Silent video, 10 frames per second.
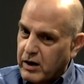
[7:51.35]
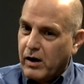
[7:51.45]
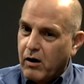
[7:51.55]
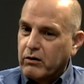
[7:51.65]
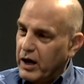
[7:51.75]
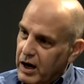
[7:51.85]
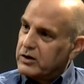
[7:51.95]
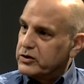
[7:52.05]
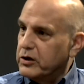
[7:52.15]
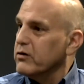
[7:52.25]
okay, I'll
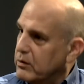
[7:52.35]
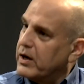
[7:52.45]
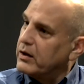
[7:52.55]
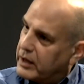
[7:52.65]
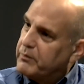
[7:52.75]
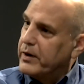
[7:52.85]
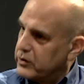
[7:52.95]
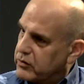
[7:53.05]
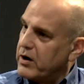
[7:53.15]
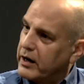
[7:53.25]
show them, I'll keep on
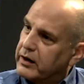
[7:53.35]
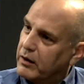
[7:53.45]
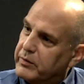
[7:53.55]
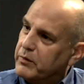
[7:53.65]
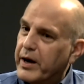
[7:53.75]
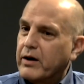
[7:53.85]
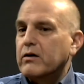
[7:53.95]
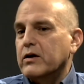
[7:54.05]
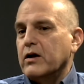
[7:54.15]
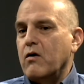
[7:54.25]
trying, I'll be better,
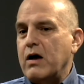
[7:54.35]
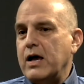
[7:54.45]
you know.